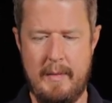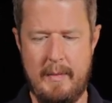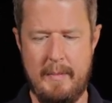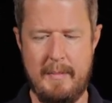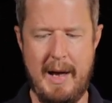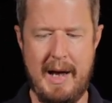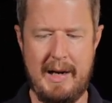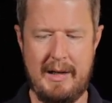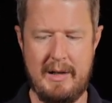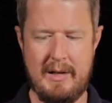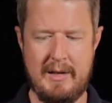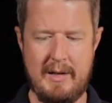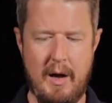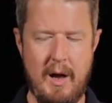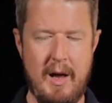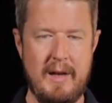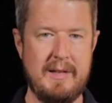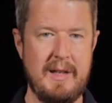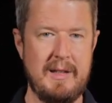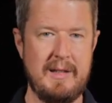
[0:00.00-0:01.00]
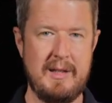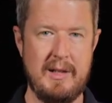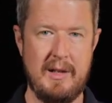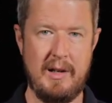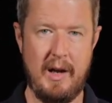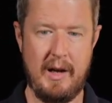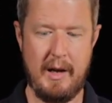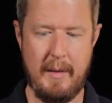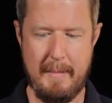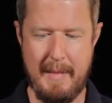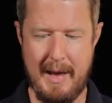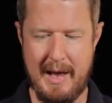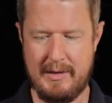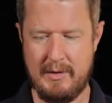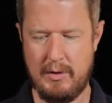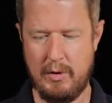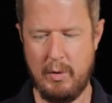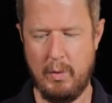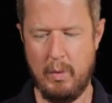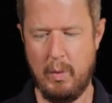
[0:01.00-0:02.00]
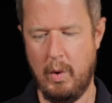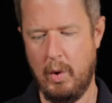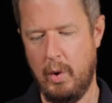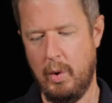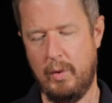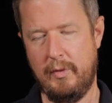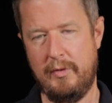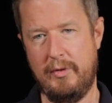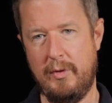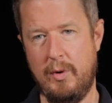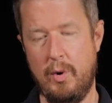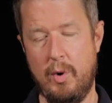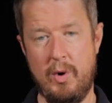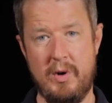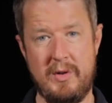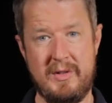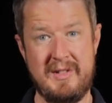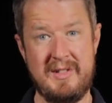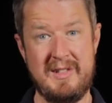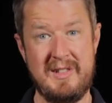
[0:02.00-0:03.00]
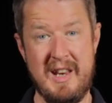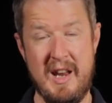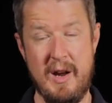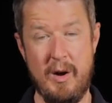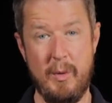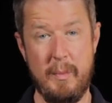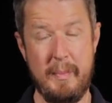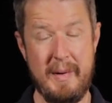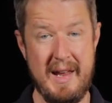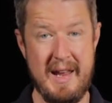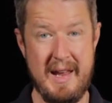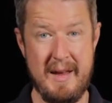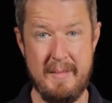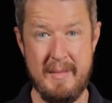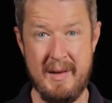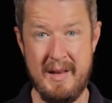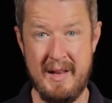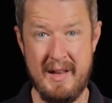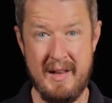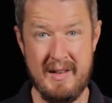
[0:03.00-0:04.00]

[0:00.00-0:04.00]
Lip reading: magnetize it to like a metal wall or a steel beam.